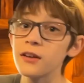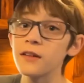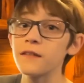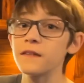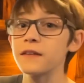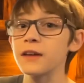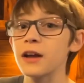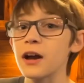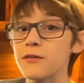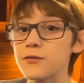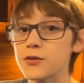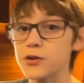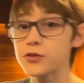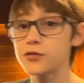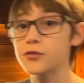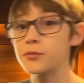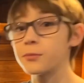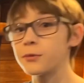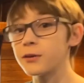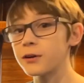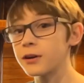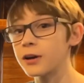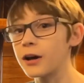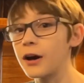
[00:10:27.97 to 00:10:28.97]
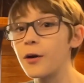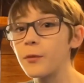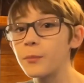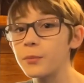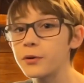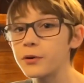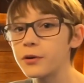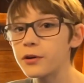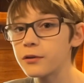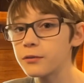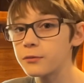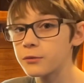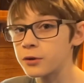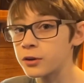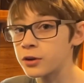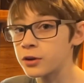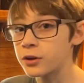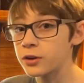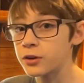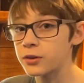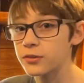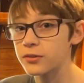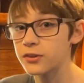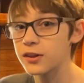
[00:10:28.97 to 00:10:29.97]
The average watt output
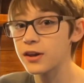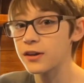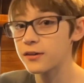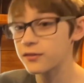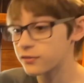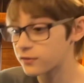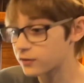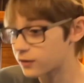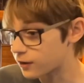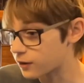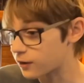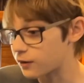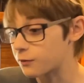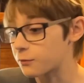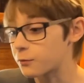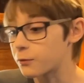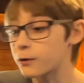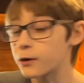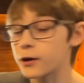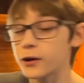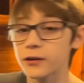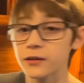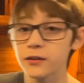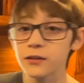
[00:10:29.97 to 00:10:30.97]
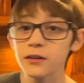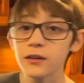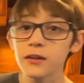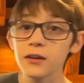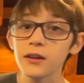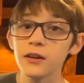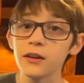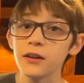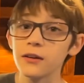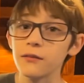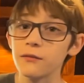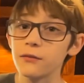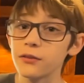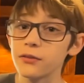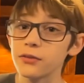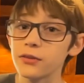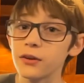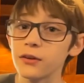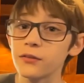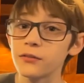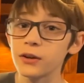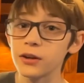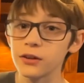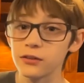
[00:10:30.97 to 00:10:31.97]
was 1, with
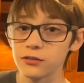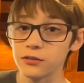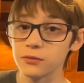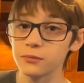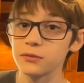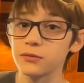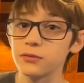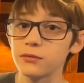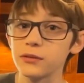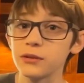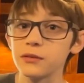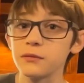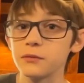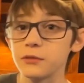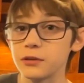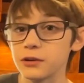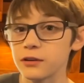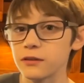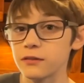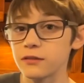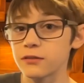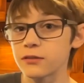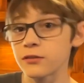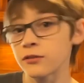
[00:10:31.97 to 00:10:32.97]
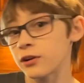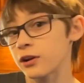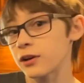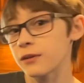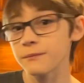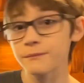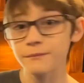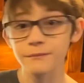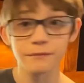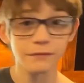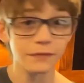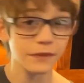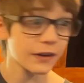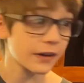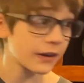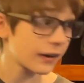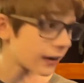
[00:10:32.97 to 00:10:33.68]
it ranging between 1 and 3. All